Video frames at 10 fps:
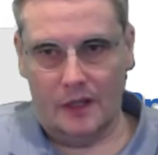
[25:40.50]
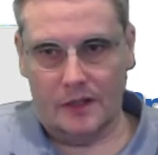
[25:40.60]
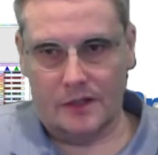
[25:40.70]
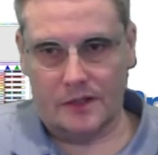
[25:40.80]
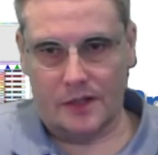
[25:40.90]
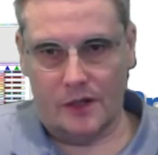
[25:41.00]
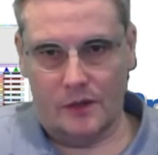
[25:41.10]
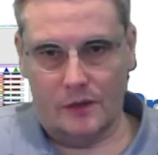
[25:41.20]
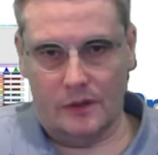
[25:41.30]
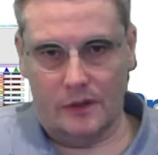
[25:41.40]

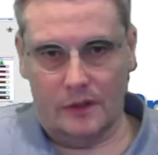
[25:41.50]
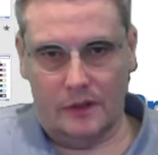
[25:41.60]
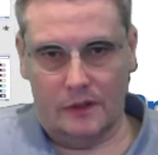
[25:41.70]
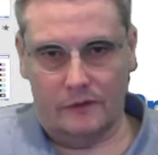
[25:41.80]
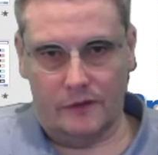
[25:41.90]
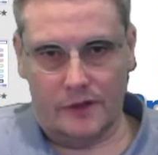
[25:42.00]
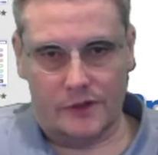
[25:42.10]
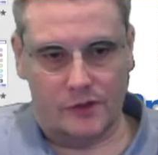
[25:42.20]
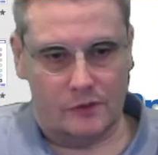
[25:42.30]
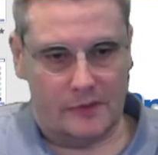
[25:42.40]
so if I
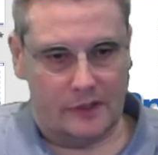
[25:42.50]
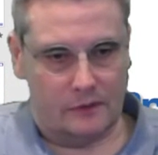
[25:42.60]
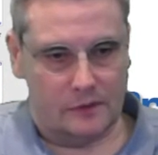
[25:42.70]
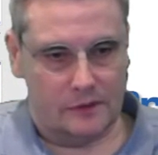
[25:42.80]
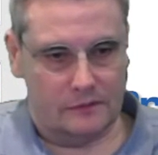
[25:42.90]
zoom out,